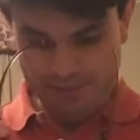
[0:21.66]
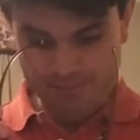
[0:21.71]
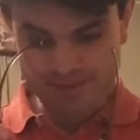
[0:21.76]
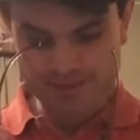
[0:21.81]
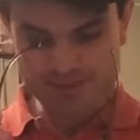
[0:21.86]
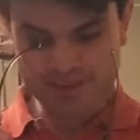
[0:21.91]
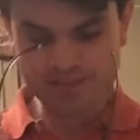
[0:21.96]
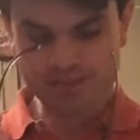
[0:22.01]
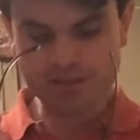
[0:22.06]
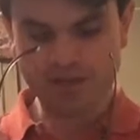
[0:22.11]

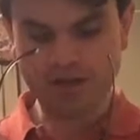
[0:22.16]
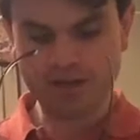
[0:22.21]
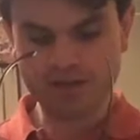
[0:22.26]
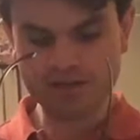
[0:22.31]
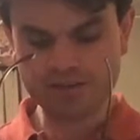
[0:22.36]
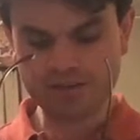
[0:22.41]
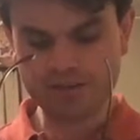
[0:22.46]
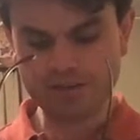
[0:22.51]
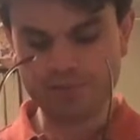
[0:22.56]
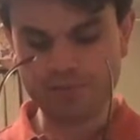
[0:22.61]
Mrs.
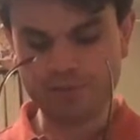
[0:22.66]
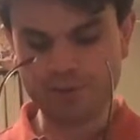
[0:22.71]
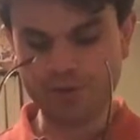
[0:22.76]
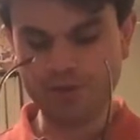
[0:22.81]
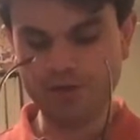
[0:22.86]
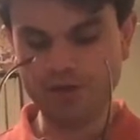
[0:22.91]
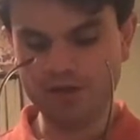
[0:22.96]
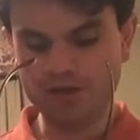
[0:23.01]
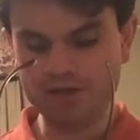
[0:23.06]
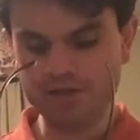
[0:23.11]

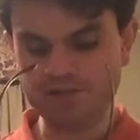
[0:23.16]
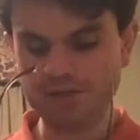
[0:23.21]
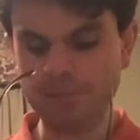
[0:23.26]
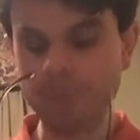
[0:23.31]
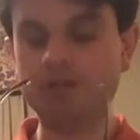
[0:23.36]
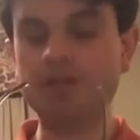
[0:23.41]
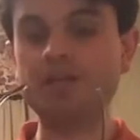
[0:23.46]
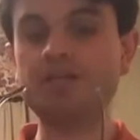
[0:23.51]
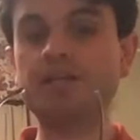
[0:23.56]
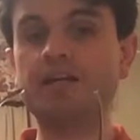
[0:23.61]
Hartley-Brewer is a
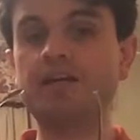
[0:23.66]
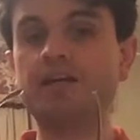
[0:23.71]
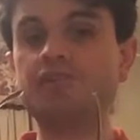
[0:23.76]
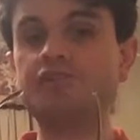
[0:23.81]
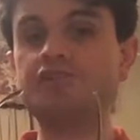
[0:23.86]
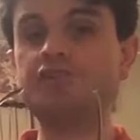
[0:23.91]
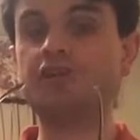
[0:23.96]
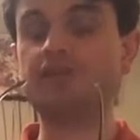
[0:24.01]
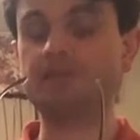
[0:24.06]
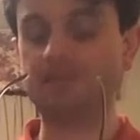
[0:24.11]
political
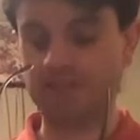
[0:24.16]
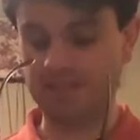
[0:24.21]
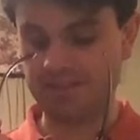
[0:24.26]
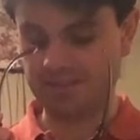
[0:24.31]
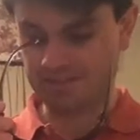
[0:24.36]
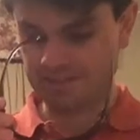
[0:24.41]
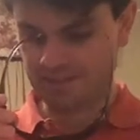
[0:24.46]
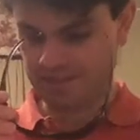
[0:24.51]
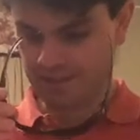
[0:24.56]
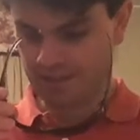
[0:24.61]

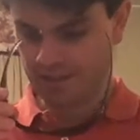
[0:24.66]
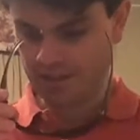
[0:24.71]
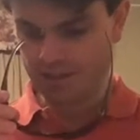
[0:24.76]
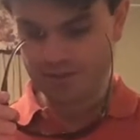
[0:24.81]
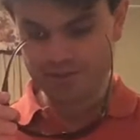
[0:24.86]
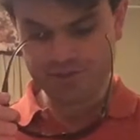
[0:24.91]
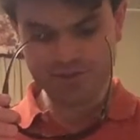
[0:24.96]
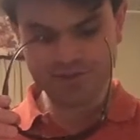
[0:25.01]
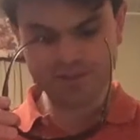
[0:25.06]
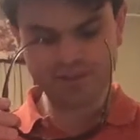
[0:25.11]
journalist.
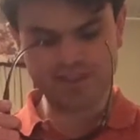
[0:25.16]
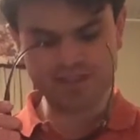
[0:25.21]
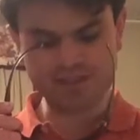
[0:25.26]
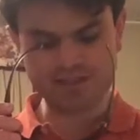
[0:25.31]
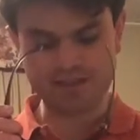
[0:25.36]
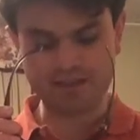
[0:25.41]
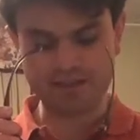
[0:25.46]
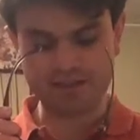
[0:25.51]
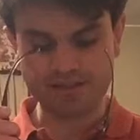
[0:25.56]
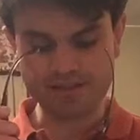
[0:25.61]
2
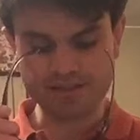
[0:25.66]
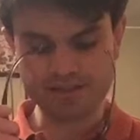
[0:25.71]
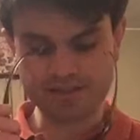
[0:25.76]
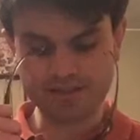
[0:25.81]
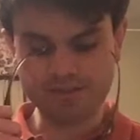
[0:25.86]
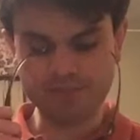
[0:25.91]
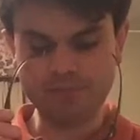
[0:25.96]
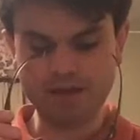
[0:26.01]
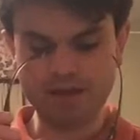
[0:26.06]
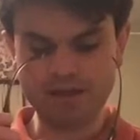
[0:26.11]
days later,
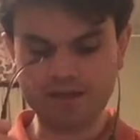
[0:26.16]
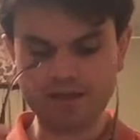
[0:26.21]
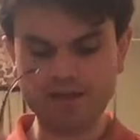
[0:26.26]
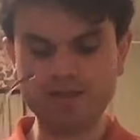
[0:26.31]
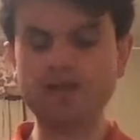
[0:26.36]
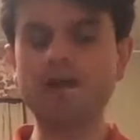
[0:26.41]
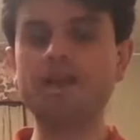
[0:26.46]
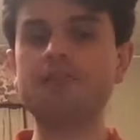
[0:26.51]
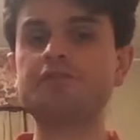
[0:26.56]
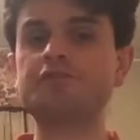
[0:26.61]
Sir
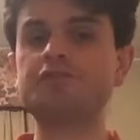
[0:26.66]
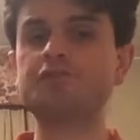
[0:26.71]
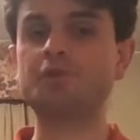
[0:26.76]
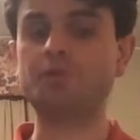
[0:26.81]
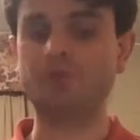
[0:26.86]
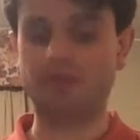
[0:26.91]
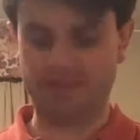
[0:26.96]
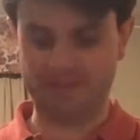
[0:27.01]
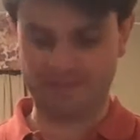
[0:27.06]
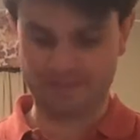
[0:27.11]
Michael had to
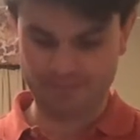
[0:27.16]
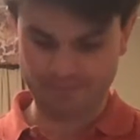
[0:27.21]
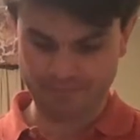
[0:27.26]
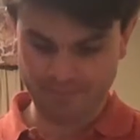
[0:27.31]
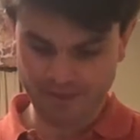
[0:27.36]
quit.